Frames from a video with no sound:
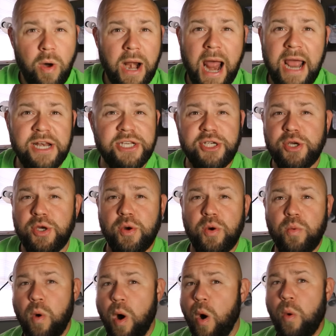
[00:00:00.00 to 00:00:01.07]
what I do
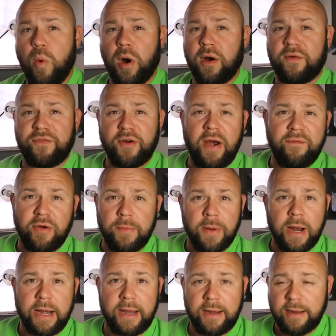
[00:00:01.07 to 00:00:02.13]
won't work for
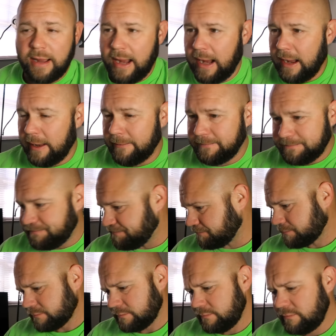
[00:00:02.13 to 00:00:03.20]
everybody. And
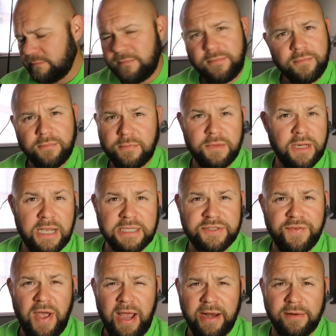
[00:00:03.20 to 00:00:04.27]
that's
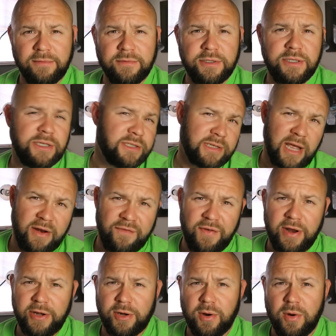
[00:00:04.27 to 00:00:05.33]
fine. You just got to
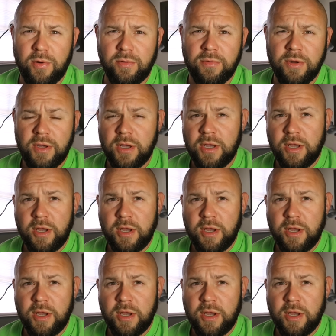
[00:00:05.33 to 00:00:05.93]
find your own